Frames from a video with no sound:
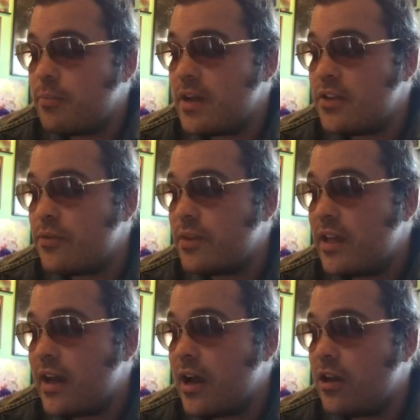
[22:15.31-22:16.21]
But it's from
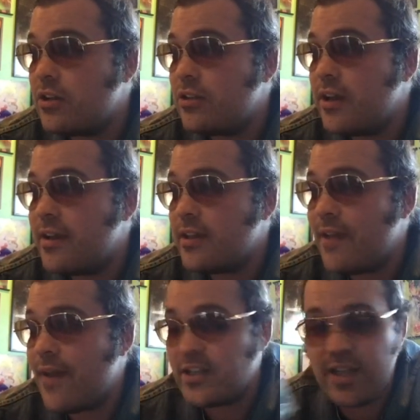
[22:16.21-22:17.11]
the other
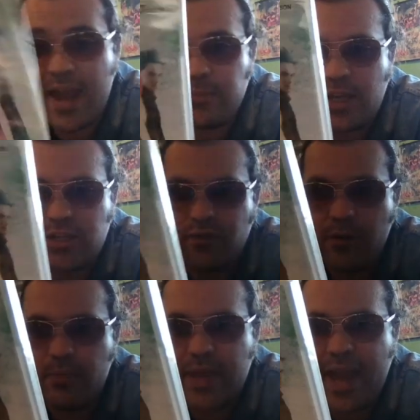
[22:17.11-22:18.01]
live-action adaptation
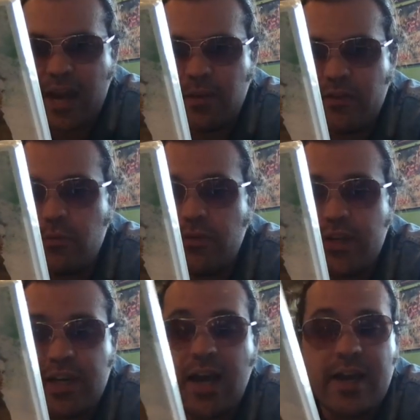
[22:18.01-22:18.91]
from the anime with the movie
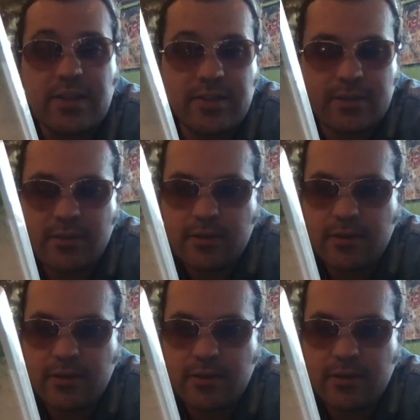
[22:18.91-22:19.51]
Kite.